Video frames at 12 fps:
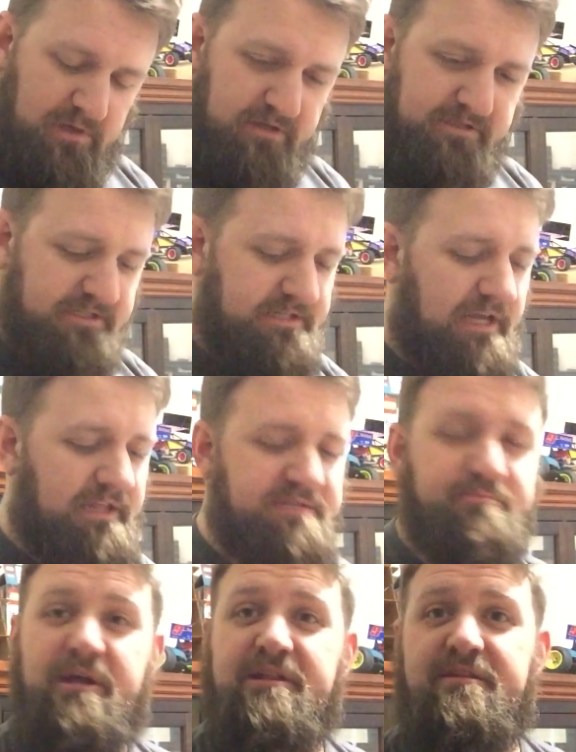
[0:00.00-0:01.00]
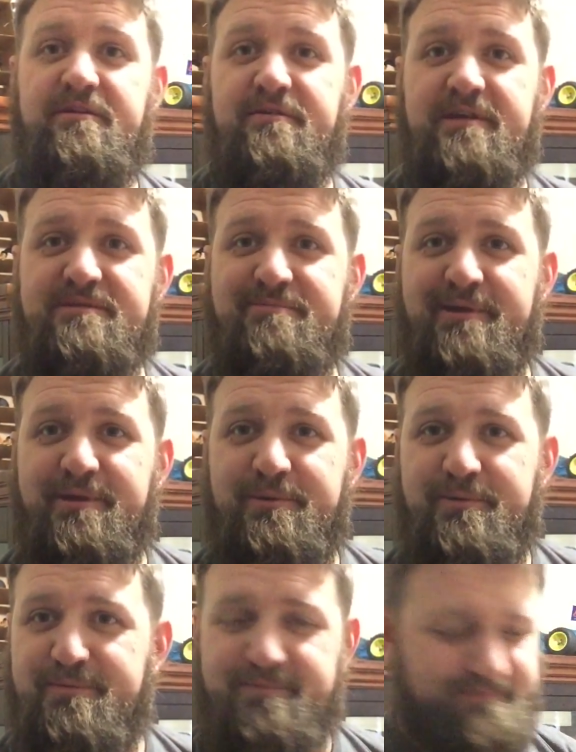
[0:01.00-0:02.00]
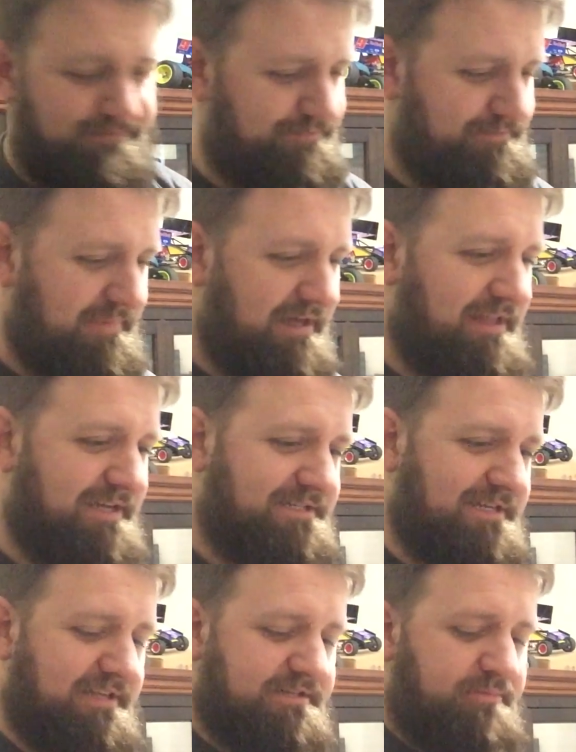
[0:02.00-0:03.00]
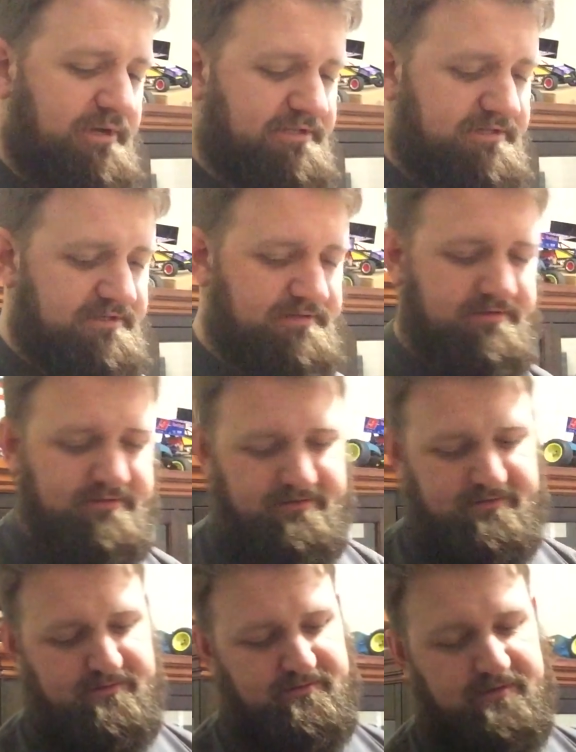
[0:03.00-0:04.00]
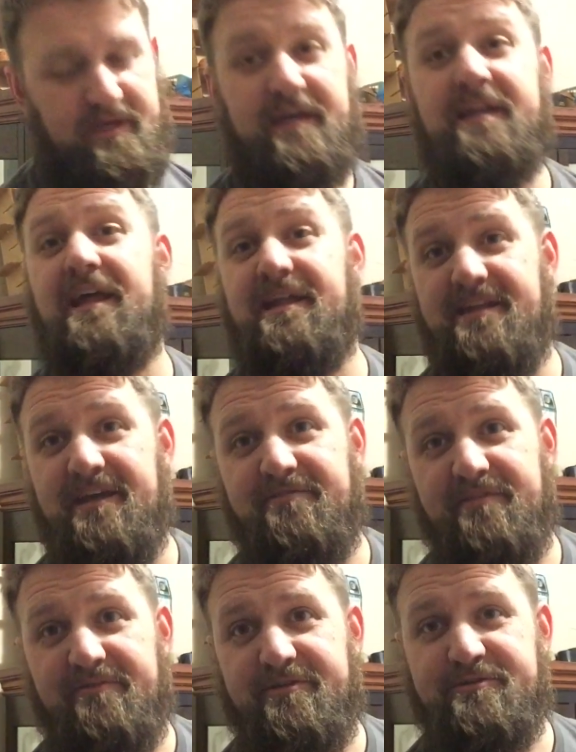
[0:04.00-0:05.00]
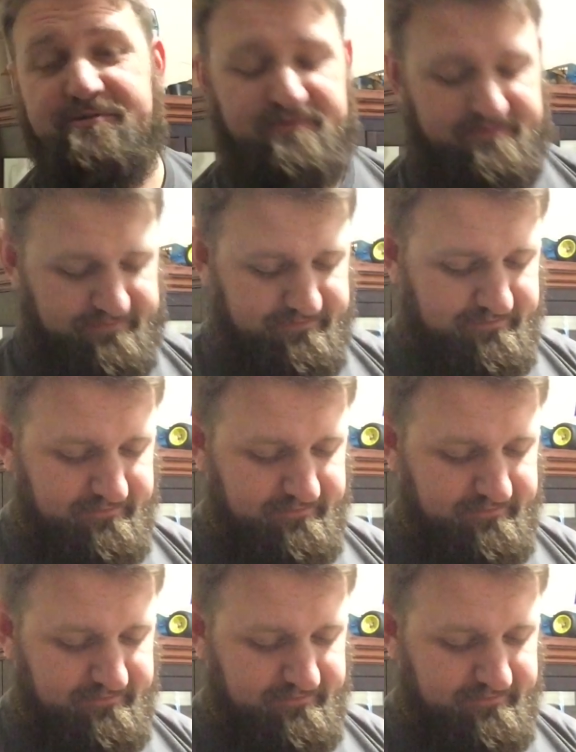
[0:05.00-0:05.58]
Oh, it's a stylus pen, too. That's pretty cool. I like stylus pens. I like the idea, I've never used one.